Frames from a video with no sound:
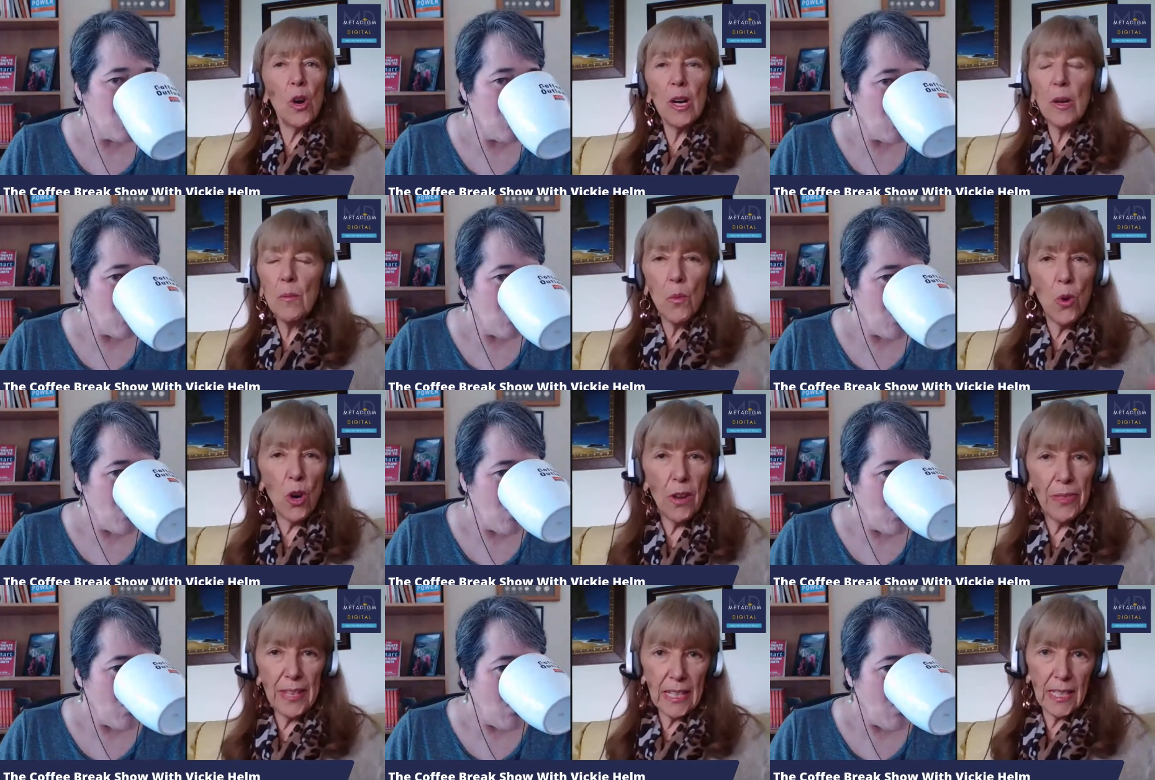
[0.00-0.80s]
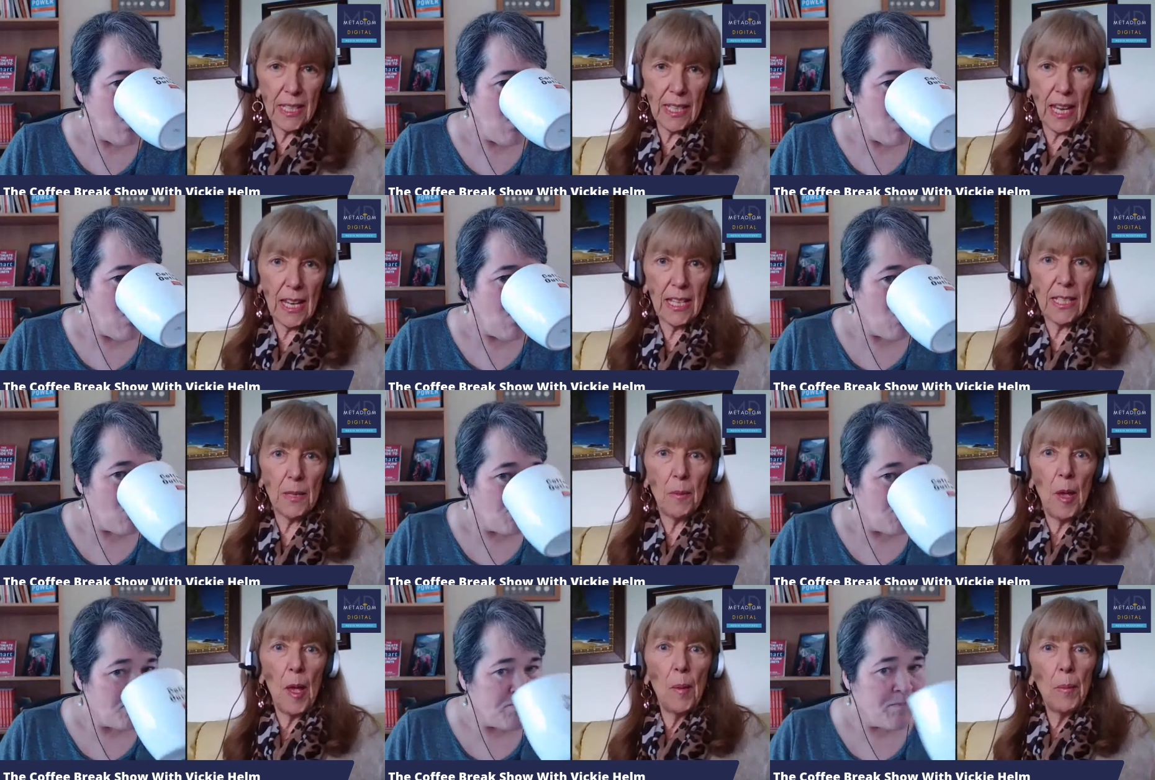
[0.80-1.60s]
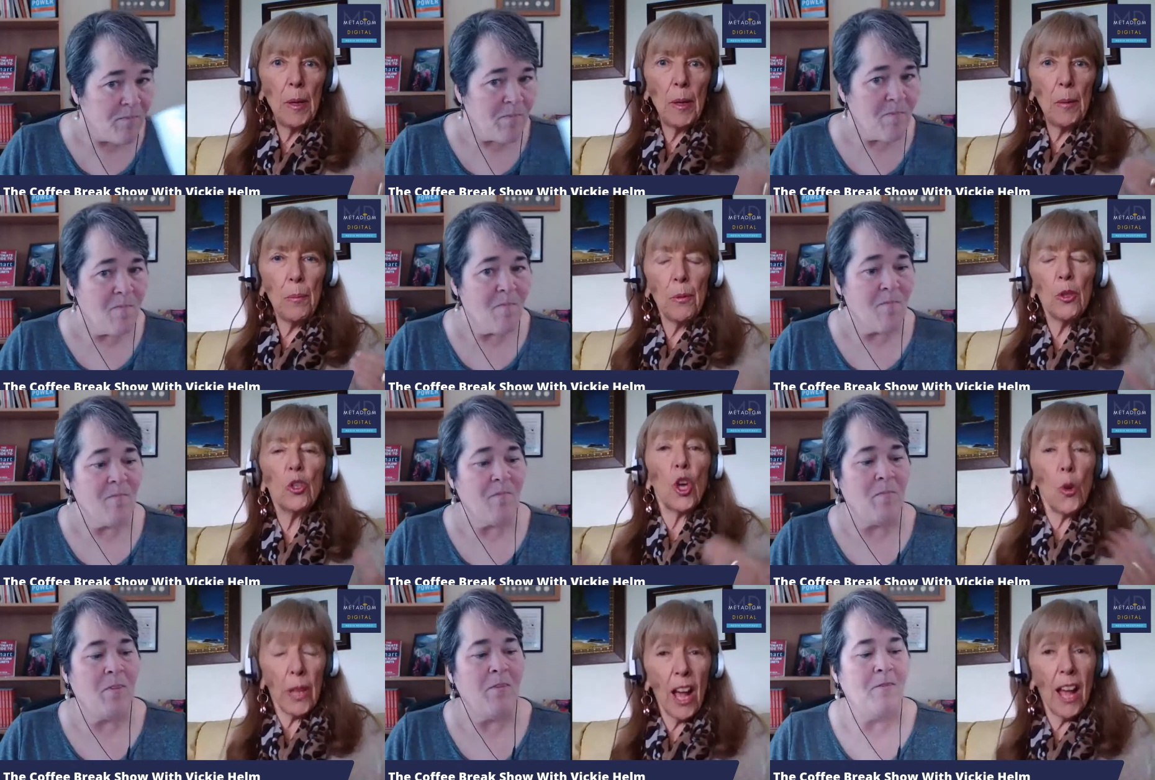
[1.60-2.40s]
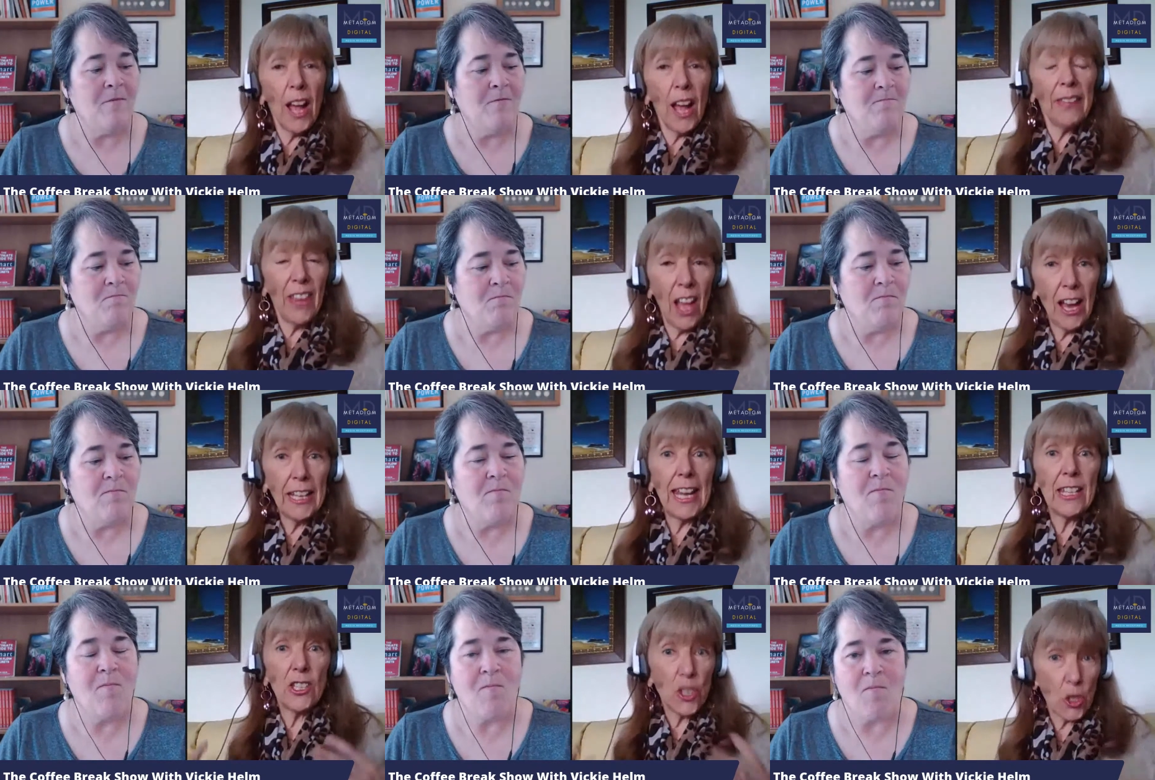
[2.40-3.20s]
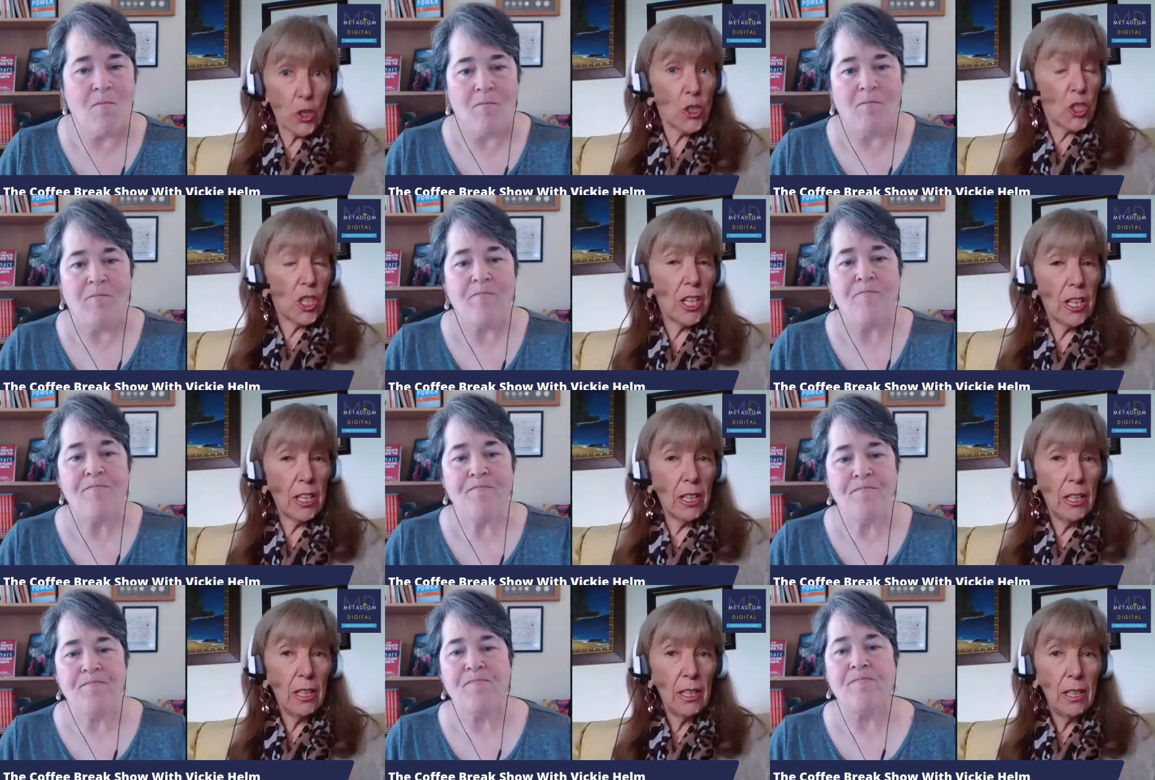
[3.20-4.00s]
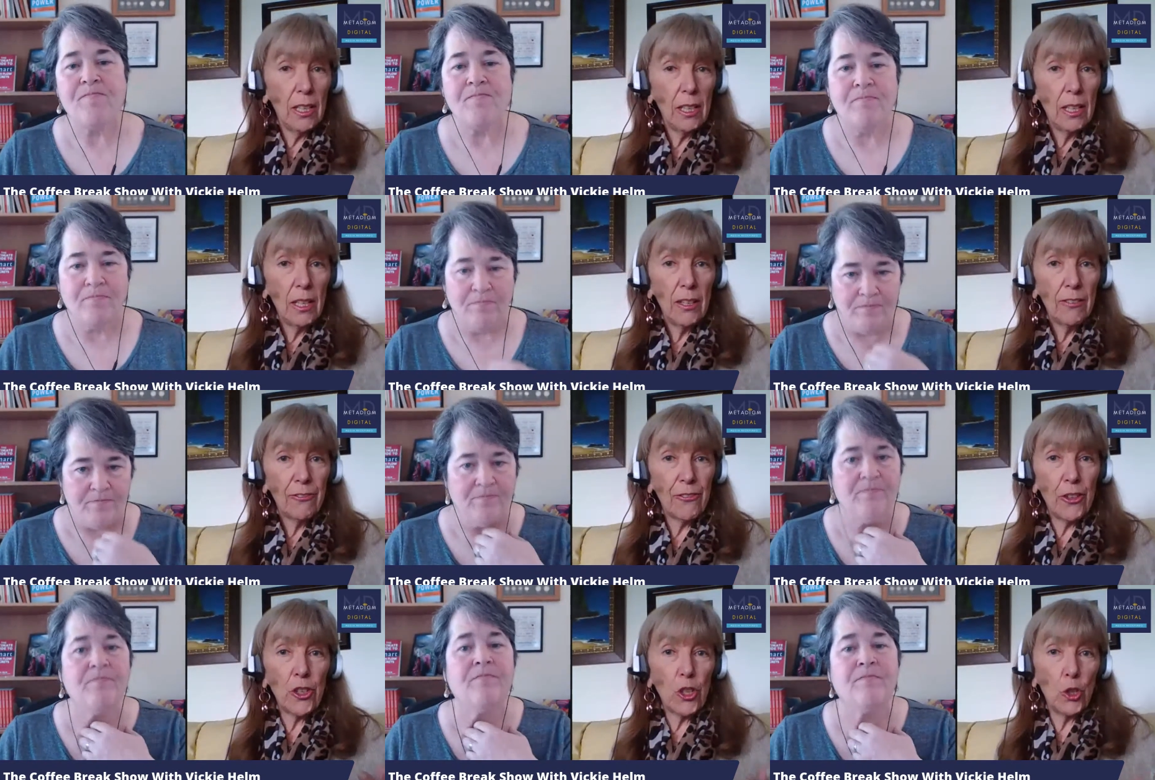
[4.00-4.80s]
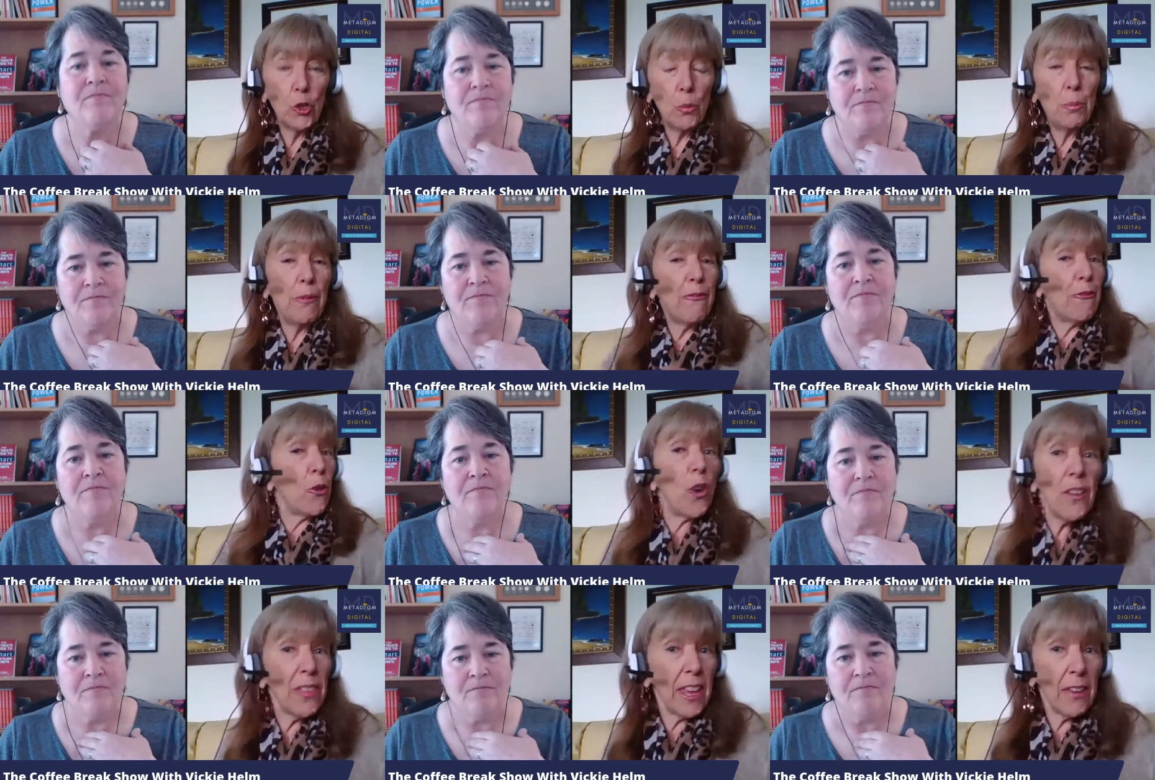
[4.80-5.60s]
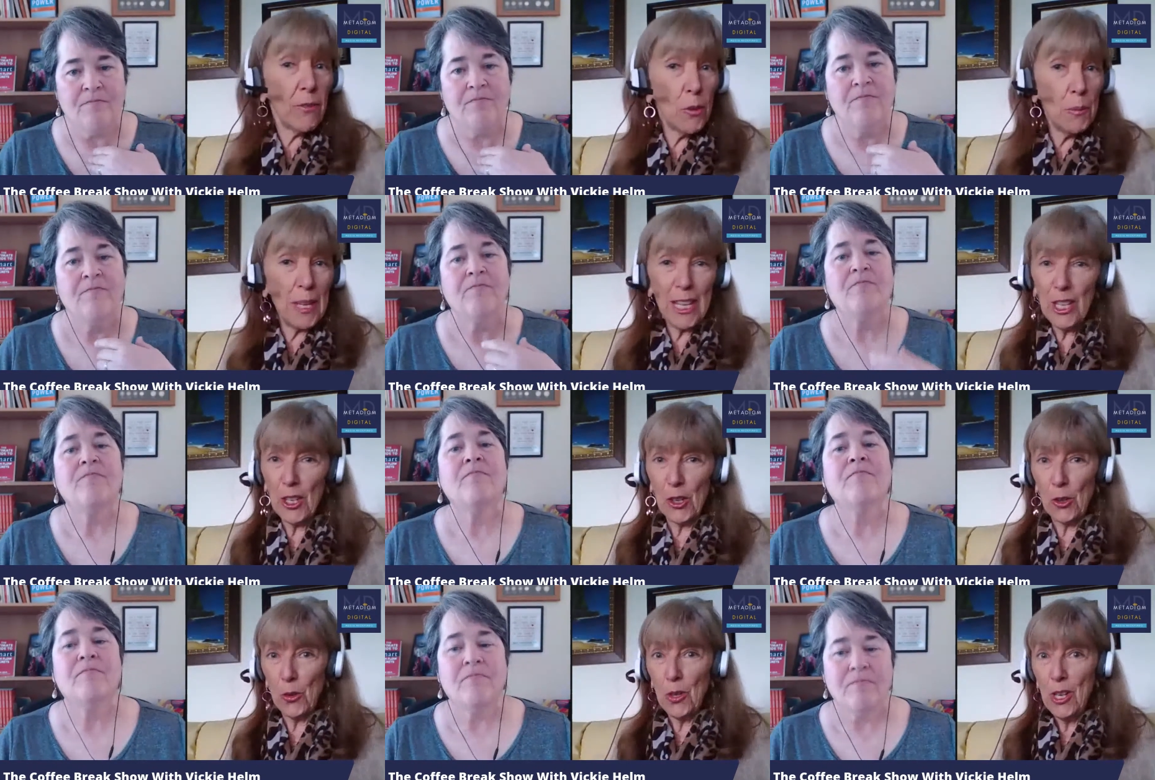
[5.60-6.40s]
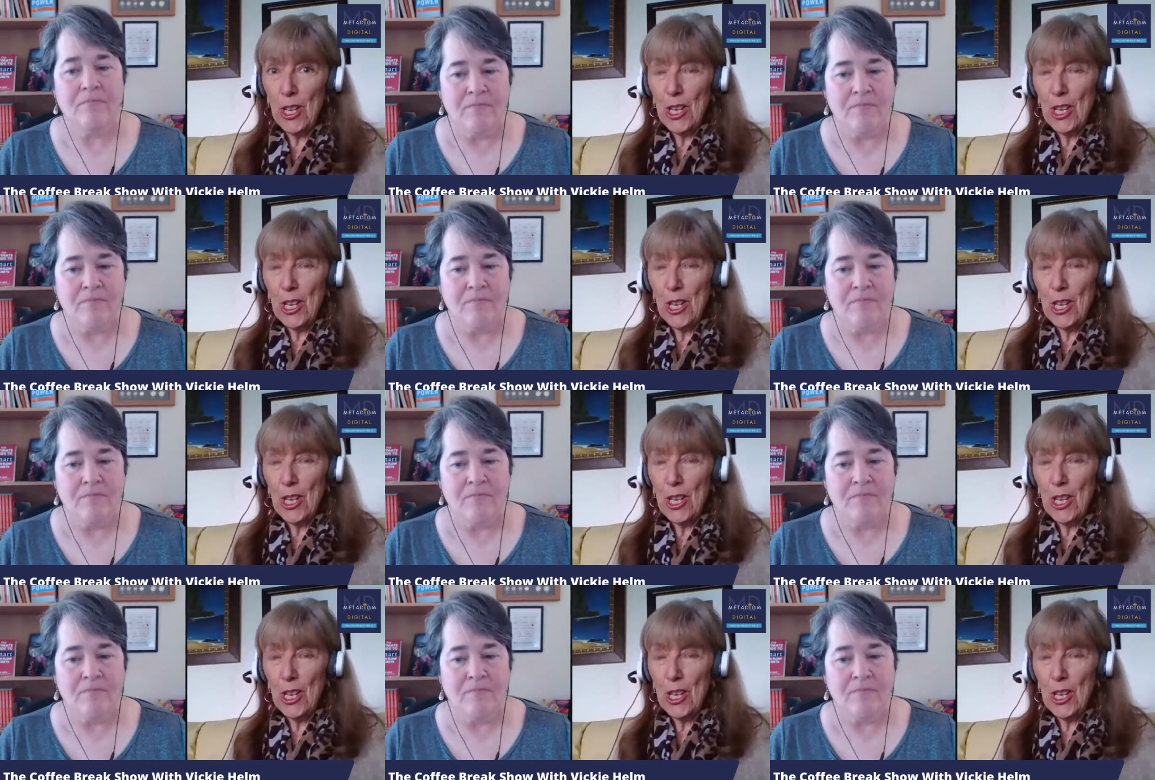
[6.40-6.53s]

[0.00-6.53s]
Speaker 1: more and more these days, people are going online and searching for you before they ever meet you.